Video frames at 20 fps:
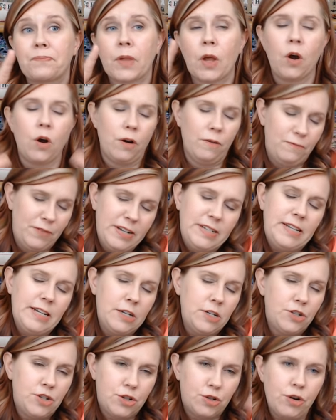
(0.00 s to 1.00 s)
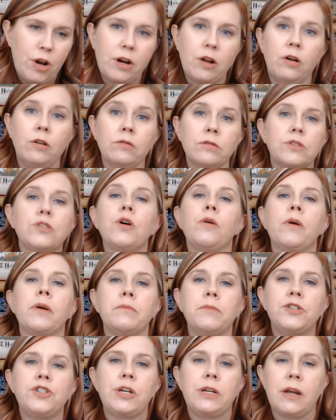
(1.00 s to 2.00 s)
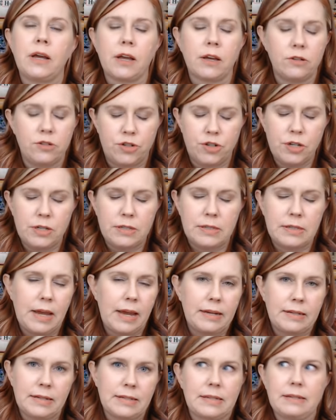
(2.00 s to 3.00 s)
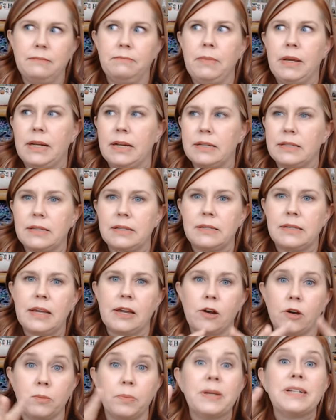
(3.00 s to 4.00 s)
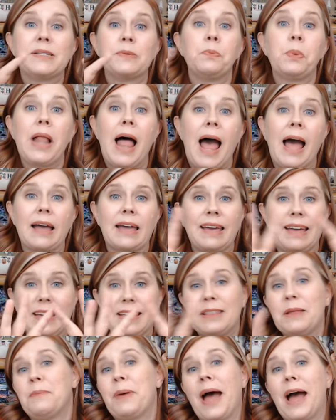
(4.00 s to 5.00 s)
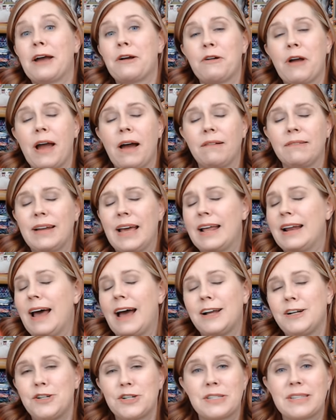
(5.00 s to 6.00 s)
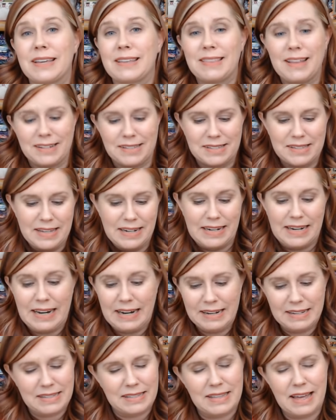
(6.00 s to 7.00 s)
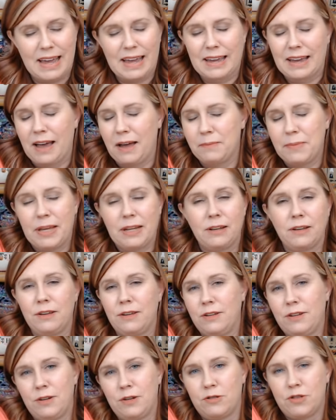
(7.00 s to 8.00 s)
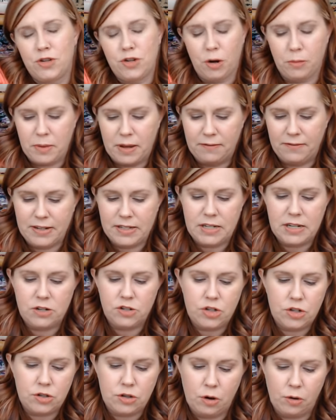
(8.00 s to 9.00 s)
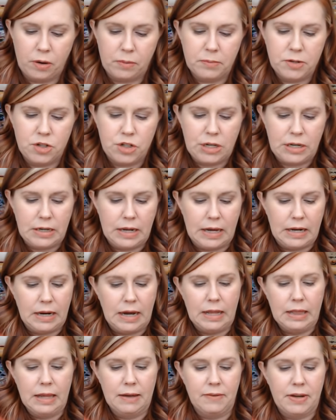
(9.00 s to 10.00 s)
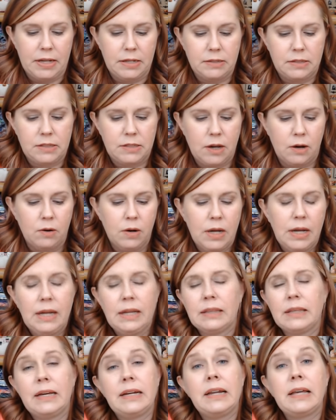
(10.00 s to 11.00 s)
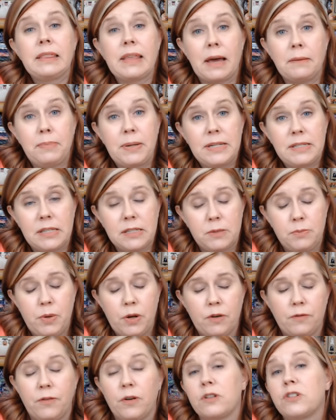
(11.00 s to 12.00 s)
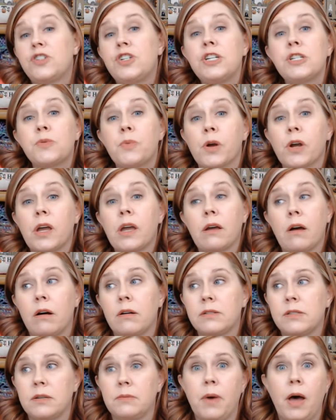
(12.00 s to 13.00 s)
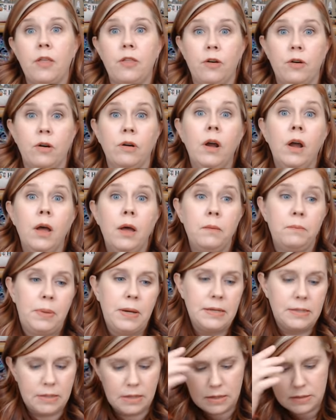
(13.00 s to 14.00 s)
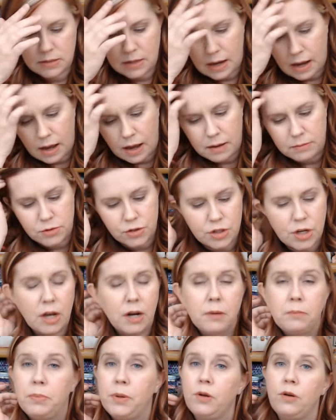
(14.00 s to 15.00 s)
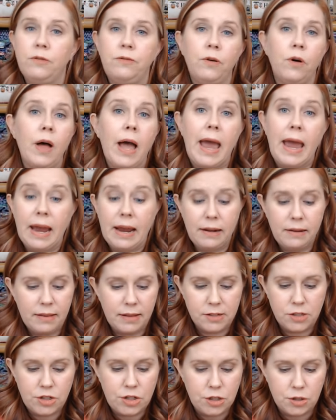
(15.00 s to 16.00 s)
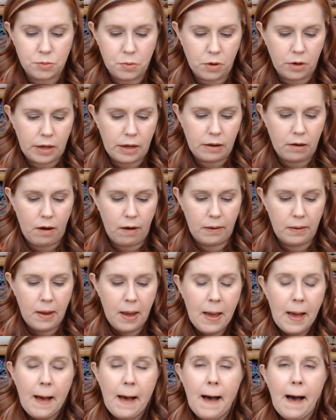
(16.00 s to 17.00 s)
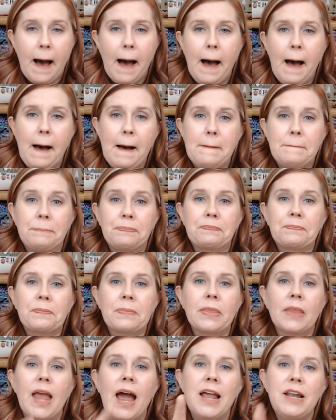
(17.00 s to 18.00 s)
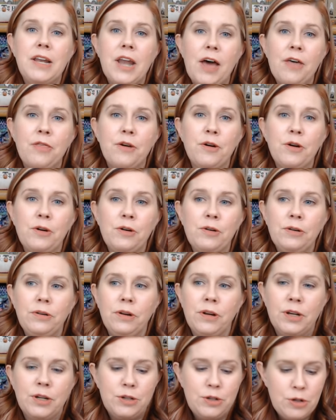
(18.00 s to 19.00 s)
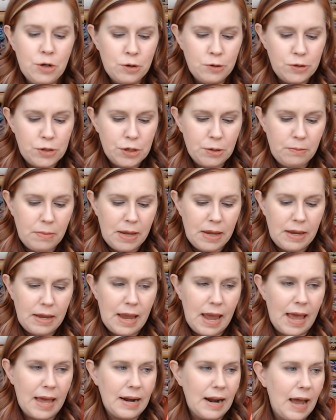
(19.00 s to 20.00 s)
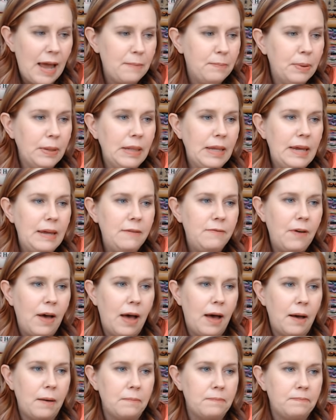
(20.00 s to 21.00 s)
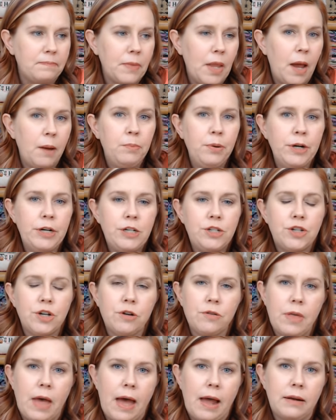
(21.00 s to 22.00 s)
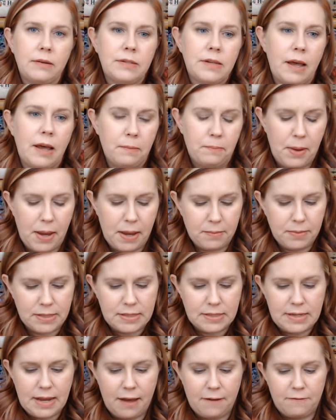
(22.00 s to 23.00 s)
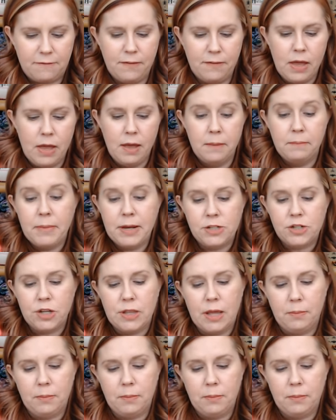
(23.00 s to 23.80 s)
or vintage treadle sewing machine, I should say. It doesn't mean it's a singer, but it's black in the background, and I just think that's the neatest thing. I mean, you show me a vintage sewing machine, and I love it. So, Linda, that piece is beautiful, and she's working on some other pieces. Um, she's got a beautiful Haid that she's working on. Um, another new to me, and I believe, um, I'm pretty sure that uh, Pam and Steph mentioned